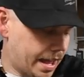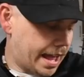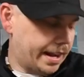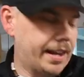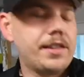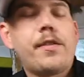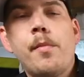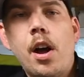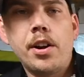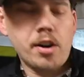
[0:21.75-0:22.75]
It is from
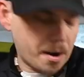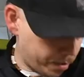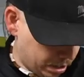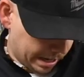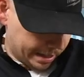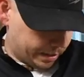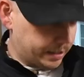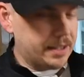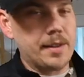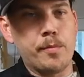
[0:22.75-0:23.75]
Under Armour and this
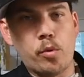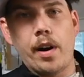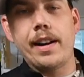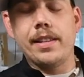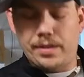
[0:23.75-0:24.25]
is embroidered,